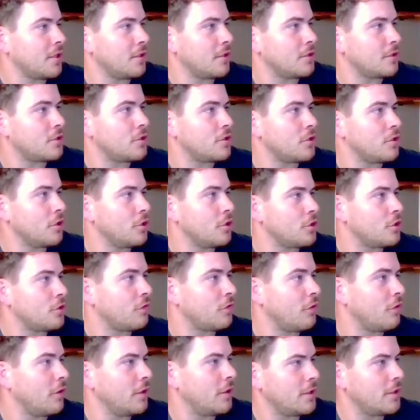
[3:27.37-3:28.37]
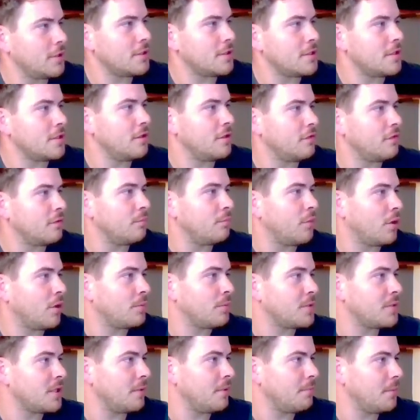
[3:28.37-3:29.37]
to search for it and see if it pops
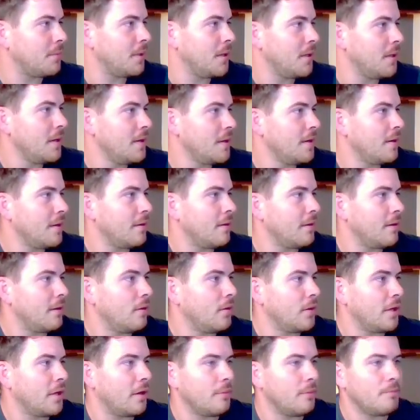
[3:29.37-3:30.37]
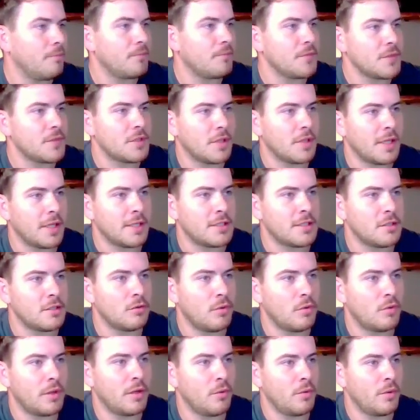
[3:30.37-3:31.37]
up. There we go. So that's the
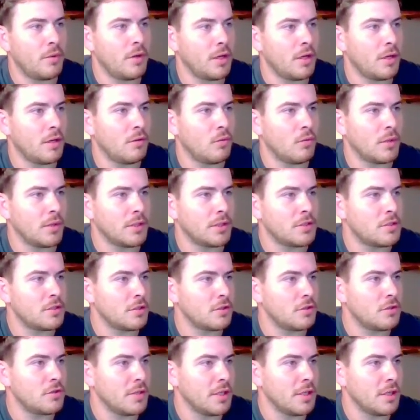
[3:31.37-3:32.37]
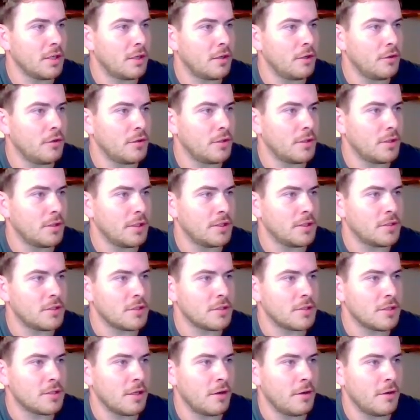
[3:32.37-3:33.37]
one that we're going to want to include. It's just
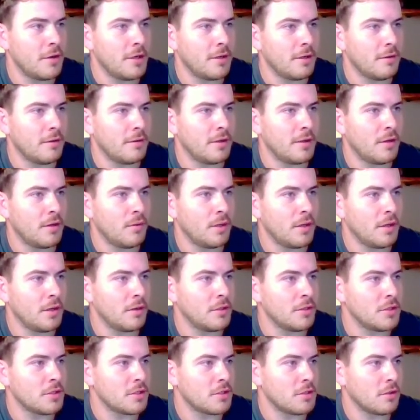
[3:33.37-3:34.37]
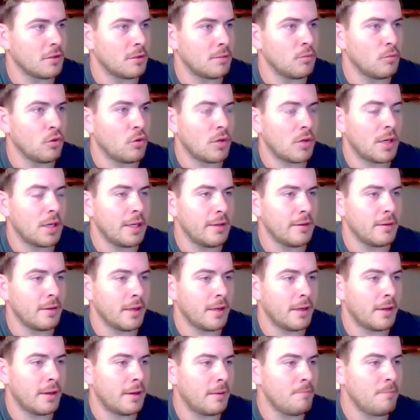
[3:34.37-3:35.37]
loading. There we go. It just got more clear
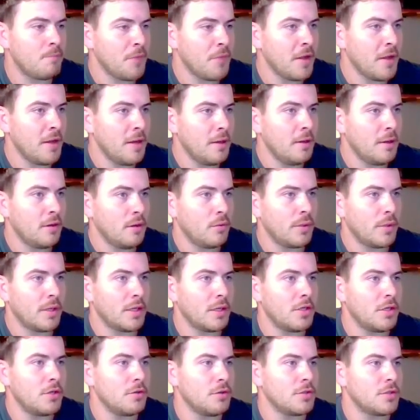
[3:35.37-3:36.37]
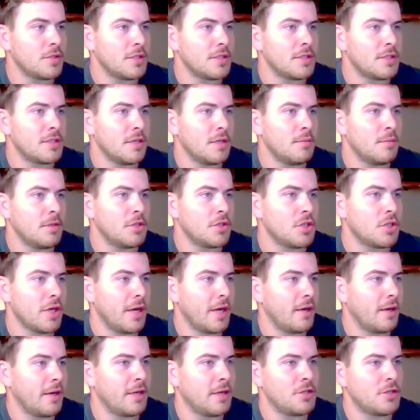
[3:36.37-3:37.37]
now. We're going to use this image.
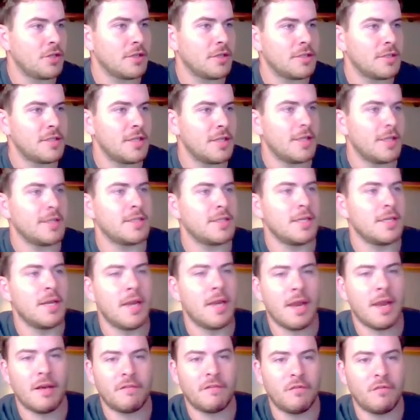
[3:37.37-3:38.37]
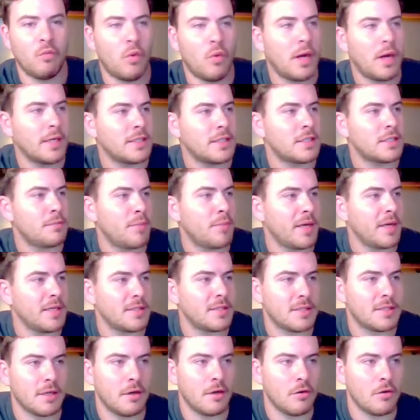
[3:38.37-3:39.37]
As you can see, there's enough white space
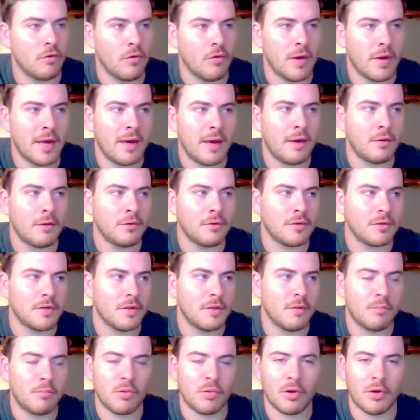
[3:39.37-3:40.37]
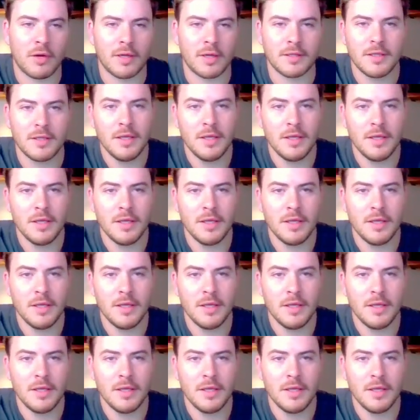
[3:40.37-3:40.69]
around the product,